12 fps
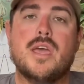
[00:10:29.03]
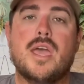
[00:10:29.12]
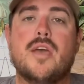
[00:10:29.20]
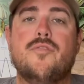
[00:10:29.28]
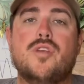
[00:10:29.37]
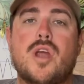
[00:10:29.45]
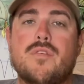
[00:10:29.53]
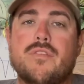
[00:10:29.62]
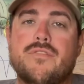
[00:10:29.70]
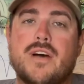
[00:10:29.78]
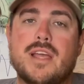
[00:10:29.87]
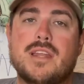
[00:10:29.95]
If you're ever
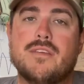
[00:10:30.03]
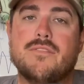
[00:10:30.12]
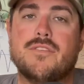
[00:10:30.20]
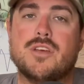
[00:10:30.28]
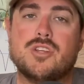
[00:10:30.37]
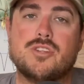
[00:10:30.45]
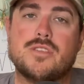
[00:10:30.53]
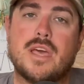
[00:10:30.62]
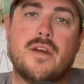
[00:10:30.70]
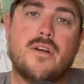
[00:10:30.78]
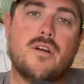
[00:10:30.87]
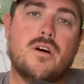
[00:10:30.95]
finding fish
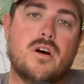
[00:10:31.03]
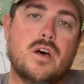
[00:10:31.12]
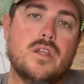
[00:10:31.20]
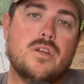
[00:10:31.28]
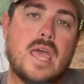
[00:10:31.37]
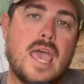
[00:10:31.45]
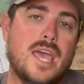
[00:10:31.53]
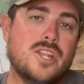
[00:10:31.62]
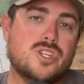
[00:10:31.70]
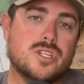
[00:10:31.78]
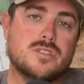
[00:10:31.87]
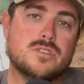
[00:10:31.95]
that are on
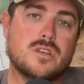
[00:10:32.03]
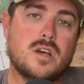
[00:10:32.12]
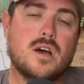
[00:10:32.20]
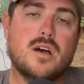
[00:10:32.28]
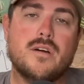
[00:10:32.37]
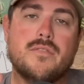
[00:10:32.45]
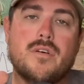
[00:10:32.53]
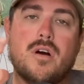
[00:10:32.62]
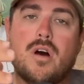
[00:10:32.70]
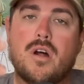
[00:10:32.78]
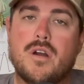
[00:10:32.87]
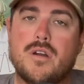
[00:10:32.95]
edges of
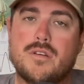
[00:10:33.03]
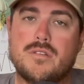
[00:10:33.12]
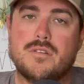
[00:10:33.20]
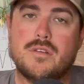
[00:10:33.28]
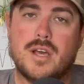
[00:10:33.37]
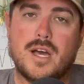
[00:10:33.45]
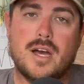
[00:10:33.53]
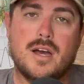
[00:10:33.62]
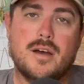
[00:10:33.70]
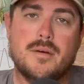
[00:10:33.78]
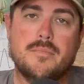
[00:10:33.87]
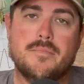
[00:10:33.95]
hard,
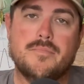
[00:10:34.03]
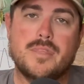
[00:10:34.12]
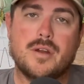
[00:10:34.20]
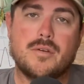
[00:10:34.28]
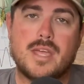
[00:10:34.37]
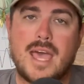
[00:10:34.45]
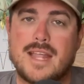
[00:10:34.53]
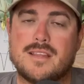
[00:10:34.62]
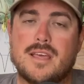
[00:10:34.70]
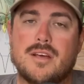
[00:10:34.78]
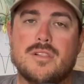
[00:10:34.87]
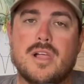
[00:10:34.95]

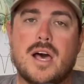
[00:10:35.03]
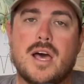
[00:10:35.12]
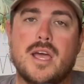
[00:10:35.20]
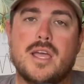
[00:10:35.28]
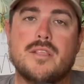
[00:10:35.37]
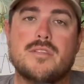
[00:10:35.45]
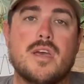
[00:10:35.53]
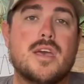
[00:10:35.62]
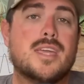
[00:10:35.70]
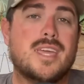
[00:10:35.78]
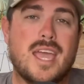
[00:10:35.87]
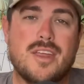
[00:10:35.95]
cattail lines,
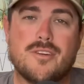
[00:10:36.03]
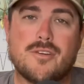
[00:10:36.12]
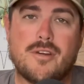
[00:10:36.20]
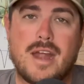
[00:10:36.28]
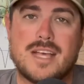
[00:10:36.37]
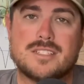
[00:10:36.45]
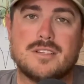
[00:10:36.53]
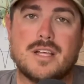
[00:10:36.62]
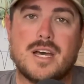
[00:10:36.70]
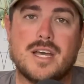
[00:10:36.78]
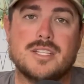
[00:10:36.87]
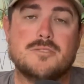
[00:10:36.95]
gator grass
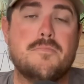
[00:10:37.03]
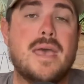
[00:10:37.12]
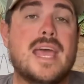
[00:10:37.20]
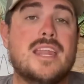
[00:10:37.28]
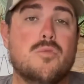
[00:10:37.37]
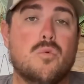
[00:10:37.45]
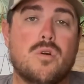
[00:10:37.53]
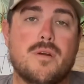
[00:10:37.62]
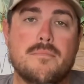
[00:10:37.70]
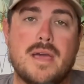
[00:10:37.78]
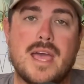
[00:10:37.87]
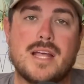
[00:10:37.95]
lines,
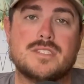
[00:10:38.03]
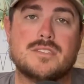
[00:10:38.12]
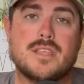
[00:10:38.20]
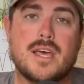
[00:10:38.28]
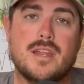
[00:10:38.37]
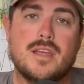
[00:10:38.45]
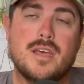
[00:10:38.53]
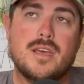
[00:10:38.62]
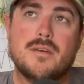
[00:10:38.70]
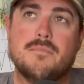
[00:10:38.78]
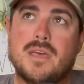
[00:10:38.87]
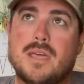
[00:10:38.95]
pennywort mats that
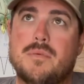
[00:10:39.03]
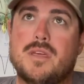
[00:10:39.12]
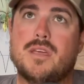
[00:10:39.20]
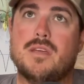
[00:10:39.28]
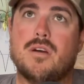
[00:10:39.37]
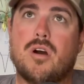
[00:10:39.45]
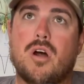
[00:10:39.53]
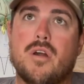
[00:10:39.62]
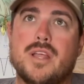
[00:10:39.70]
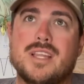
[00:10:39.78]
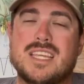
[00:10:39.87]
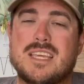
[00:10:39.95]
maybe
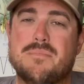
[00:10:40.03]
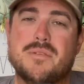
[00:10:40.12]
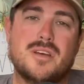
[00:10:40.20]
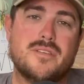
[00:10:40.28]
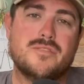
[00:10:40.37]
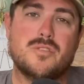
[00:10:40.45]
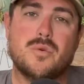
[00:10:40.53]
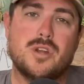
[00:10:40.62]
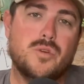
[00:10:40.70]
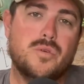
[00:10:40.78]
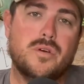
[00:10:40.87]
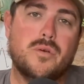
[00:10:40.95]
aren't deep enough to where
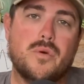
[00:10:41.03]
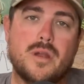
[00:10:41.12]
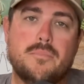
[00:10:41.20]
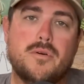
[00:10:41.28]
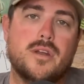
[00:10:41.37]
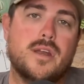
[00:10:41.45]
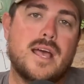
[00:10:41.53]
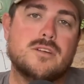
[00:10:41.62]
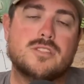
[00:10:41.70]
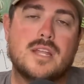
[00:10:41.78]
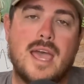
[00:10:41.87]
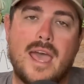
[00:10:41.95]
you really want to put an
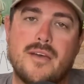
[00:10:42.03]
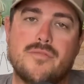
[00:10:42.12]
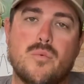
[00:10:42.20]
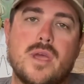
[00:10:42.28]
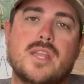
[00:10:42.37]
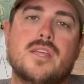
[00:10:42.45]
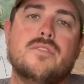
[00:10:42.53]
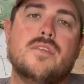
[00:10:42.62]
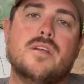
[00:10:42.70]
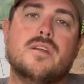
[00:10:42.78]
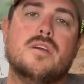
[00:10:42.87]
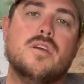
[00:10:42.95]
1.5 ounce weight in
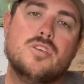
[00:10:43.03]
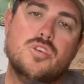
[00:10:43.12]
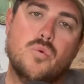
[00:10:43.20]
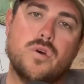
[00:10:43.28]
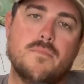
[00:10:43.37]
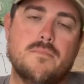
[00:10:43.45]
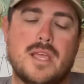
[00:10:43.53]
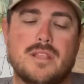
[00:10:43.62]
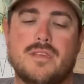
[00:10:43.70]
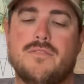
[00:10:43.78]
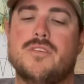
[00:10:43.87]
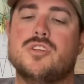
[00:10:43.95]
there, you want to
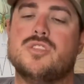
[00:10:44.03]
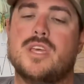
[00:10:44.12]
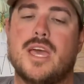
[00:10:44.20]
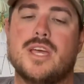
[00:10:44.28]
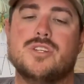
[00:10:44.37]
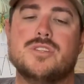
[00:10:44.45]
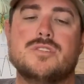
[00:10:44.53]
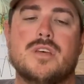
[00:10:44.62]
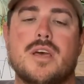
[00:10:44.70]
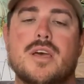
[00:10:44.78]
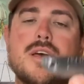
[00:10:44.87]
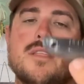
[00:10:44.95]
mainly fish the edges.
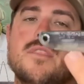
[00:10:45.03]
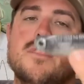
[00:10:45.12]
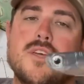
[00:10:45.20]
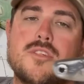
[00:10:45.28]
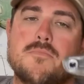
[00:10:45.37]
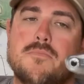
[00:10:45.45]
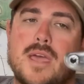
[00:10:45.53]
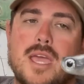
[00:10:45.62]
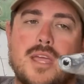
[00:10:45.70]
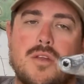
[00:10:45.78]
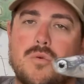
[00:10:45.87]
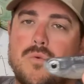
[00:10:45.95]
This
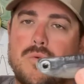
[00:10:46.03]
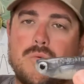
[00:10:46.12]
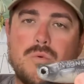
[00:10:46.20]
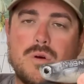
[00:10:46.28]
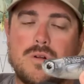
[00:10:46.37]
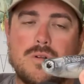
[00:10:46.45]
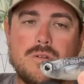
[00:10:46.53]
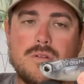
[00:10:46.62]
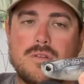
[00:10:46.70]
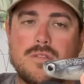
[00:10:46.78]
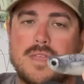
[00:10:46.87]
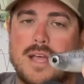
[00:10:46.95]
bait
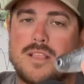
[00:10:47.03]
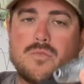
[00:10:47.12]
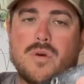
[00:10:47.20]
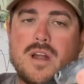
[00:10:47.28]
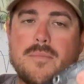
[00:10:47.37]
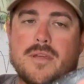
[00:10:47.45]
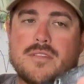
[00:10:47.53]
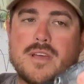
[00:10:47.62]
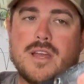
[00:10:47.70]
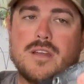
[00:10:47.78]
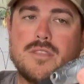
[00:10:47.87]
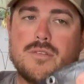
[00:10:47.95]
that's what I'm
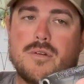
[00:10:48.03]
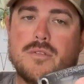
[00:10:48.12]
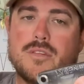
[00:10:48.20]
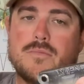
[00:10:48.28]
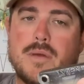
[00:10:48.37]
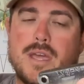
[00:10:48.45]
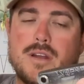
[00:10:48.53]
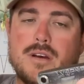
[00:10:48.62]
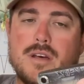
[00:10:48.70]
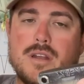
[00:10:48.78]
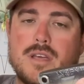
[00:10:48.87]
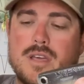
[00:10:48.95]
excited to throw this bait
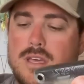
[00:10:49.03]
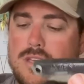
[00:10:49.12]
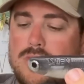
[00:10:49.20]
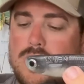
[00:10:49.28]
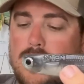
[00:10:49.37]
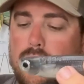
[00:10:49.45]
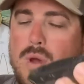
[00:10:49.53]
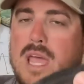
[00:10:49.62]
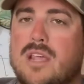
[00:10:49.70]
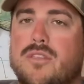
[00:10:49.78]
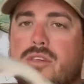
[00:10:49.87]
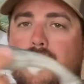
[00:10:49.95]
on. You could
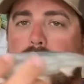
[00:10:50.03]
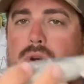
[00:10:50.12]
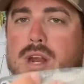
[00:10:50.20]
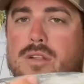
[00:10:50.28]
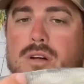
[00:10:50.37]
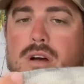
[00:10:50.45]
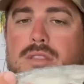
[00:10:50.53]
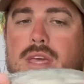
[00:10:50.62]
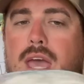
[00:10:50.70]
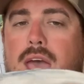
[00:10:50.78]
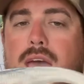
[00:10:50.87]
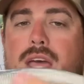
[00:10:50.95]
wake this right along
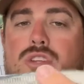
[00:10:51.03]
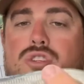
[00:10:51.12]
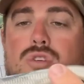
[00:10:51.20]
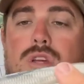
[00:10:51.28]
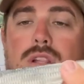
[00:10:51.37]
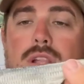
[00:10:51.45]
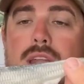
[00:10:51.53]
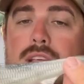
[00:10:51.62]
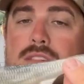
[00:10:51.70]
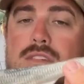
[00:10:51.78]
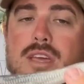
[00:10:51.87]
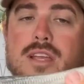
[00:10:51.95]
the edge. You can let
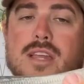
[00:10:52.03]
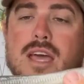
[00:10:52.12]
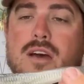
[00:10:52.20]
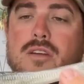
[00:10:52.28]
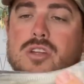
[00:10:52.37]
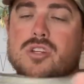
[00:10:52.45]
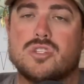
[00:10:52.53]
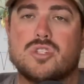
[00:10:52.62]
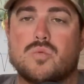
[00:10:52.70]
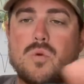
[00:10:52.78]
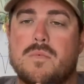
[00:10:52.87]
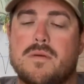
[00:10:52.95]
it sink down and just
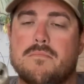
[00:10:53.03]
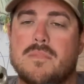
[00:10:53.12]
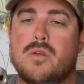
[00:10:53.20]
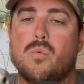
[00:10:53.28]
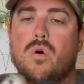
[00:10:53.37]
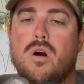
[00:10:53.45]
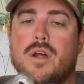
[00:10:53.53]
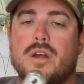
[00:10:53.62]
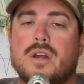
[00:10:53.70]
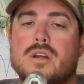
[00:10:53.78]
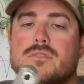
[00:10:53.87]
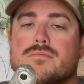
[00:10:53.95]
swim it
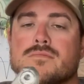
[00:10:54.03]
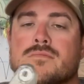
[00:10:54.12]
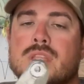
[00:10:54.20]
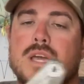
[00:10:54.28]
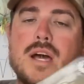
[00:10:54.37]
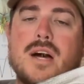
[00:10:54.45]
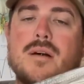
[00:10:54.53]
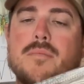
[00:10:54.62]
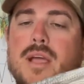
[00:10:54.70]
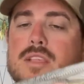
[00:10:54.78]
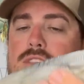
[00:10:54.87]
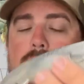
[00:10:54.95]
mid-water.
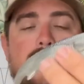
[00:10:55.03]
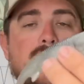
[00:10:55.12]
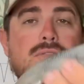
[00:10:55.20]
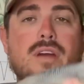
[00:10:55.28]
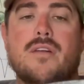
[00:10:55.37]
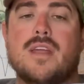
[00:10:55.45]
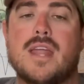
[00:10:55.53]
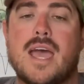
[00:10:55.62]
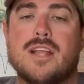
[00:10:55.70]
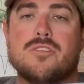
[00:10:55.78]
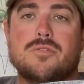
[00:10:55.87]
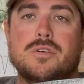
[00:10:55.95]
It's something very
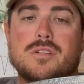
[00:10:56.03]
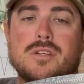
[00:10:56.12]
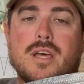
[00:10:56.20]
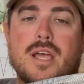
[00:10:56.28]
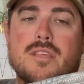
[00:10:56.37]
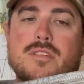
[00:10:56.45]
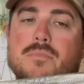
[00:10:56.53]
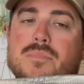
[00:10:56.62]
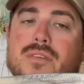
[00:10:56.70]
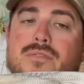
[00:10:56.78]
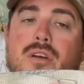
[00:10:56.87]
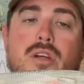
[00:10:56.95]
natural. It's
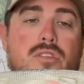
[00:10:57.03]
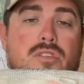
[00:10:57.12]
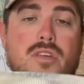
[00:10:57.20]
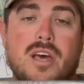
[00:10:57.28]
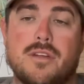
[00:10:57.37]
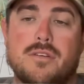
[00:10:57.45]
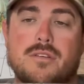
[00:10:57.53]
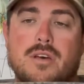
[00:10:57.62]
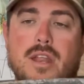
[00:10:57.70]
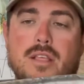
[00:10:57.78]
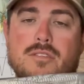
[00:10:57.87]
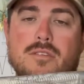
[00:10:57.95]
something very subtle,
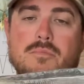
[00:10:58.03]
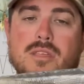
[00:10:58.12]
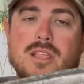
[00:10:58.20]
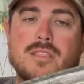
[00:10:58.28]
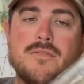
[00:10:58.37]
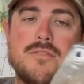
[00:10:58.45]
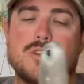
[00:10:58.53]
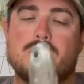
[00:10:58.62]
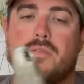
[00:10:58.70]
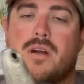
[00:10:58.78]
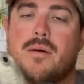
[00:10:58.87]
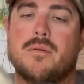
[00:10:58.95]
and it's something that the fish
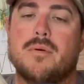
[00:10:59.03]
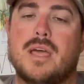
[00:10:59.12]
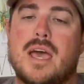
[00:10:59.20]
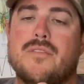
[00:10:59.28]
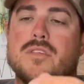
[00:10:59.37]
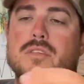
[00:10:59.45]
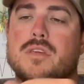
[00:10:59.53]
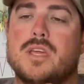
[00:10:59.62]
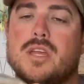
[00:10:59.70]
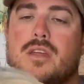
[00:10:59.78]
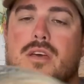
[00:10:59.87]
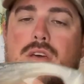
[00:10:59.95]
probably haven't seen.